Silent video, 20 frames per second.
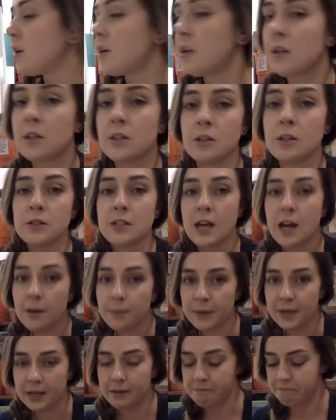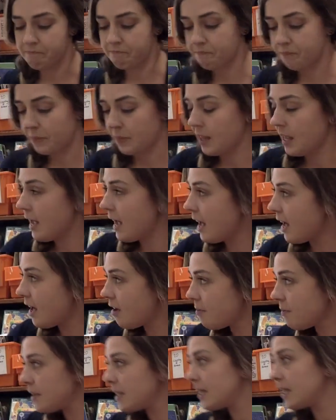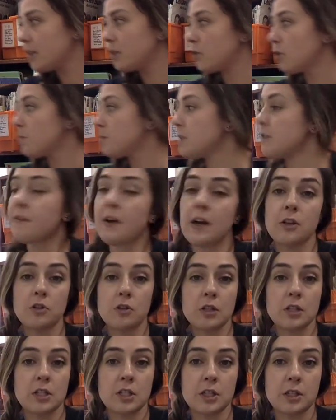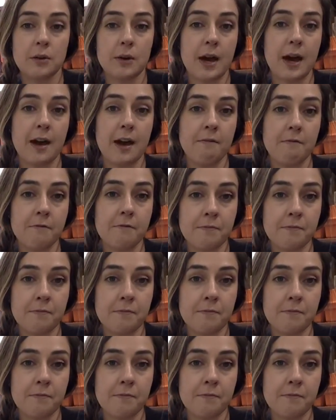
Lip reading: So tell me, how many groups of hundreds do you have?